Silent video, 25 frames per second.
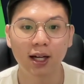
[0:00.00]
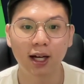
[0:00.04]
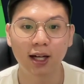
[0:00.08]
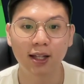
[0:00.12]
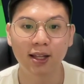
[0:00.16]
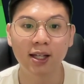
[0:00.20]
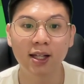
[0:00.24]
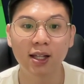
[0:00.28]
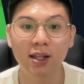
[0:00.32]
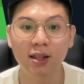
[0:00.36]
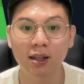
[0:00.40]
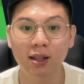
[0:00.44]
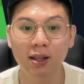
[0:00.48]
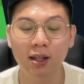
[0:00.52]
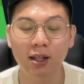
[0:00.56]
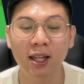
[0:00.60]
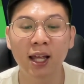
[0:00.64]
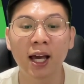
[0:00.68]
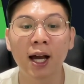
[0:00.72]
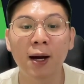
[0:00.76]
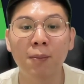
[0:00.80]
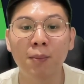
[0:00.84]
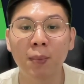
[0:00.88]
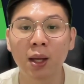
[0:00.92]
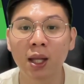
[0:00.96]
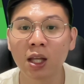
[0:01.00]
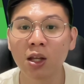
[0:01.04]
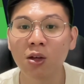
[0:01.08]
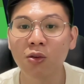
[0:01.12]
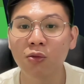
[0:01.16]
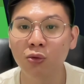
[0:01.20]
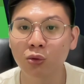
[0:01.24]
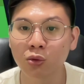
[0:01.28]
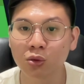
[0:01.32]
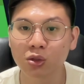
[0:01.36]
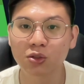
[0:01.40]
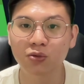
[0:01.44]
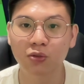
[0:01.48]
I think there are many
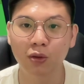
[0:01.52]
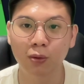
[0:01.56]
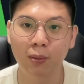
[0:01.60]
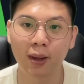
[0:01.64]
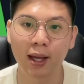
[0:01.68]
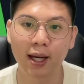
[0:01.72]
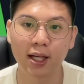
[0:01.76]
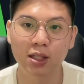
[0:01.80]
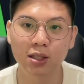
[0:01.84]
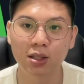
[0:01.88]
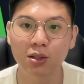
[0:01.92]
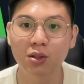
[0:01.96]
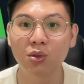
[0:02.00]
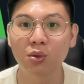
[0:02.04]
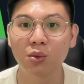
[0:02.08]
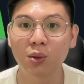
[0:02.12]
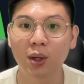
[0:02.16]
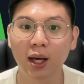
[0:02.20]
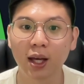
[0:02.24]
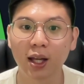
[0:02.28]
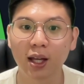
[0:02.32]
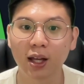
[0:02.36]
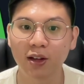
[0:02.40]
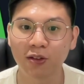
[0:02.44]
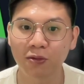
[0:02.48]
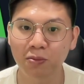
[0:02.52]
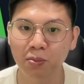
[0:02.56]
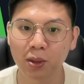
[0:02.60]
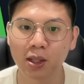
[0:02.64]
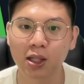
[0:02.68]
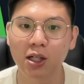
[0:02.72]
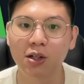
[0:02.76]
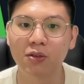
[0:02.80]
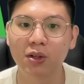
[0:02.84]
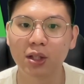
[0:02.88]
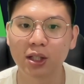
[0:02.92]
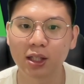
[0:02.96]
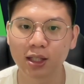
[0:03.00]
routes for Maddison to get
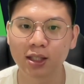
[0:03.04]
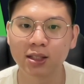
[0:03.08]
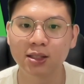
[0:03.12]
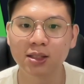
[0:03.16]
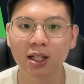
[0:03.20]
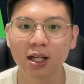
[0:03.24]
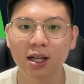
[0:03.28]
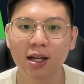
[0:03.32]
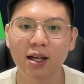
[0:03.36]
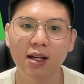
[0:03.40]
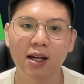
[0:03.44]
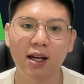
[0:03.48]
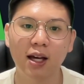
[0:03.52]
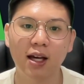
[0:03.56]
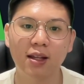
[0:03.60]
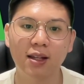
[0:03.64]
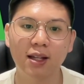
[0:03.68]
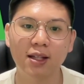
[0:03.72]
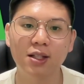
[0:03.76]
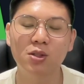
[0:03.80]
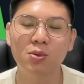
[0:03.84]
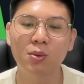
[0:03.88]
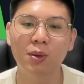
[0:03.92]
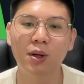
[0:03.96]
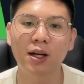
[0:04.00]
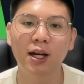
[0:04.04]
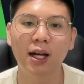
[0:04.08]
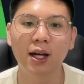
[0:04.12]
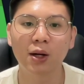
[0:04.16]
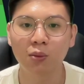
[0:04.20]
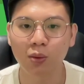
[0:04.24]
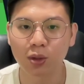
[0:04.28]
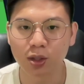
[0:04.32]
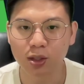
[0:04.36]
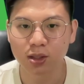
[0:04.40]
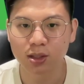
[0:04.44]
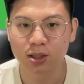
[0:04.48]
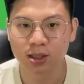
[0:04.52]
FPL returns, and that's why I
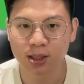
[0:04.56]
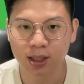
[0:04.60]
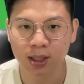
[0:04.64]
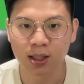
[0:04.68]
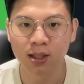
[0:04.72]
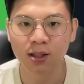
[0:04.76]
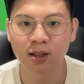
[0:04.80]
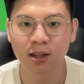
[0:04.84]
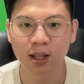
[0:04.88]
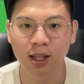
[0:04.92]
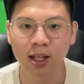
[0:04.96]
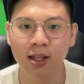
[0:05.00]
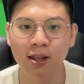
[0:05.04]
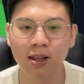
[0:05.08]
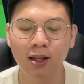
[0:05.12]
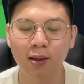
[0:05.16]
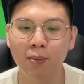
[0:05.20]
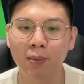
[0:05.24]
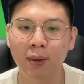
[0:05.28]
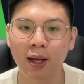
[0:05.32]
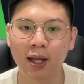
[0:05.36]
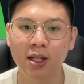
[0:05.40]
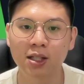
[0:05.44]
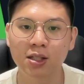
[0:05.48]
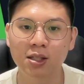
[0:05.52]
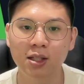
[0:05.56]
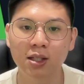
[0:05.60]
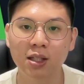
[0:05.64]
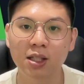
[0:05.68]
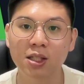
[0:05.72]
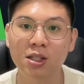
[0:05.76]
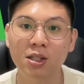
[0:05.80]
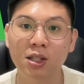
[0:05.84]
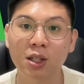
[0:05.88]
would still think that Maddison is